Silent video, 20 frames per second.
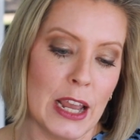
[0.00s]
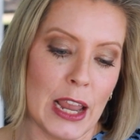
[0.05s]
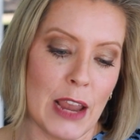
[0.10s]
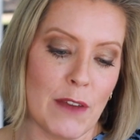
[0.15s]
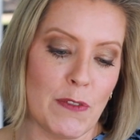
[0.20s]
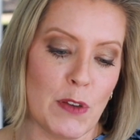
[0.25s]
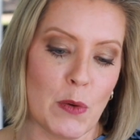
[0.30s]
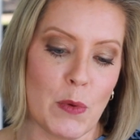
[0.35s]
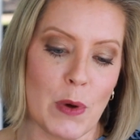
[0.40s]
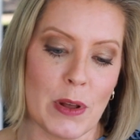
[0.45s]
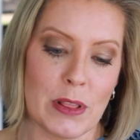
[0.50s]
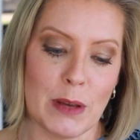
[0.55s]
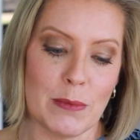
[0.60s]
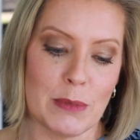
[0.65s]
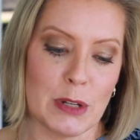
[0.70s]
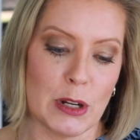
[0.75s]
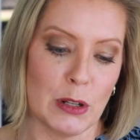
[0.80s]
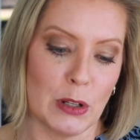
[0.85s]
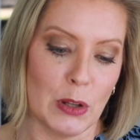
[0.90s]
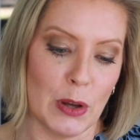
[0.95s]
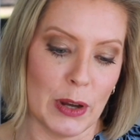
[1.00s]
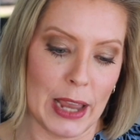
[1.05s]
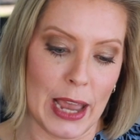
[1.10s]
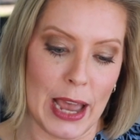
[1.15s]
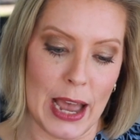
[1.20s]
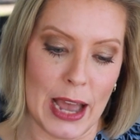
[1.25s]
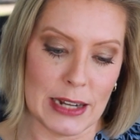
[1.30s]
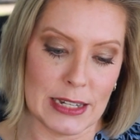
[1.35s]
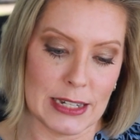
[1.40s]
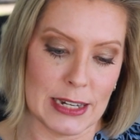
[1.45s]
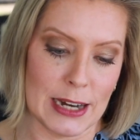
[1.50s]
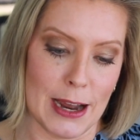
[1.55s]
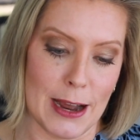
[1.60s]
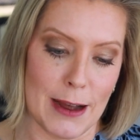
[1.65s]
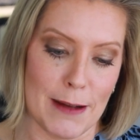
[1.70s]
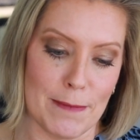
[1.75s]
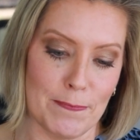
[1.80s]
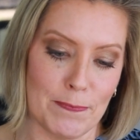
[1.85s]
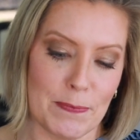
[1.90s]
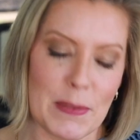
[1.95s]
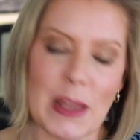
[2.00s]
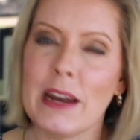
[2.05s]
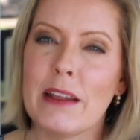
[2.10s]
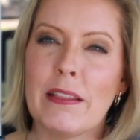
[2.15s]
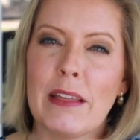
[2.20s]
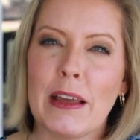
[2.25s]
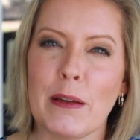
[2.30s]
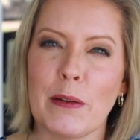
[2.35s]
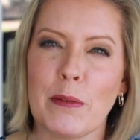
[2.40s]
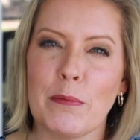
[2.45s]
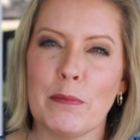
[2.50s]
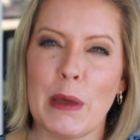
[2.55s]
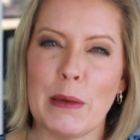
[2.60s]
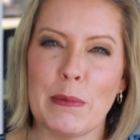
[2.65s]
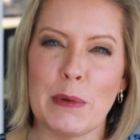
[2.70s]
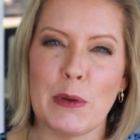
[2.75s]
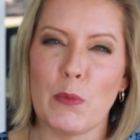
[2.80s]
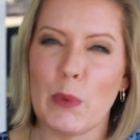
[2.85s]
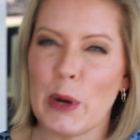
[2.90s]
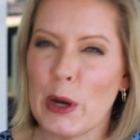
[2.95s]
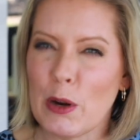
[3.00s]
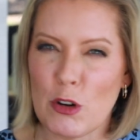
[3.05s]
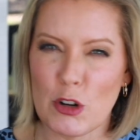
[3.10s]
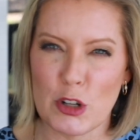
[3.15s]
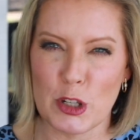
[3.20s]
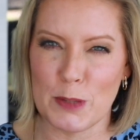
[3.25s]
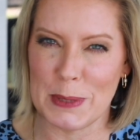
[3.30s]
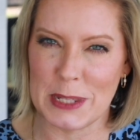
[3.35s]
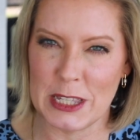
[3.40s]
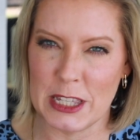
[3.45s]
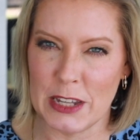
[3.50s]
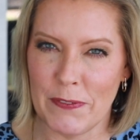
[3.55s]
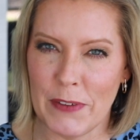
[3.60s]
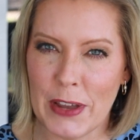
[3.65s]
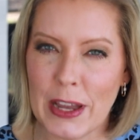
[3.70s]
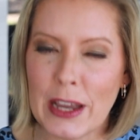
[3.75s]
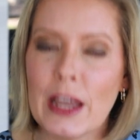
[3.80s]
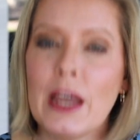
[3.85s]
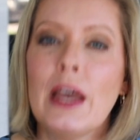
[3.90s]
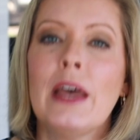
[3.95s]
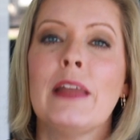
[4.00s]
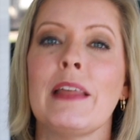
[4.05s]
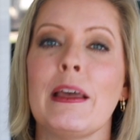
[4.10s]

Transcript: if you want them to look at anything maybe weird or specific,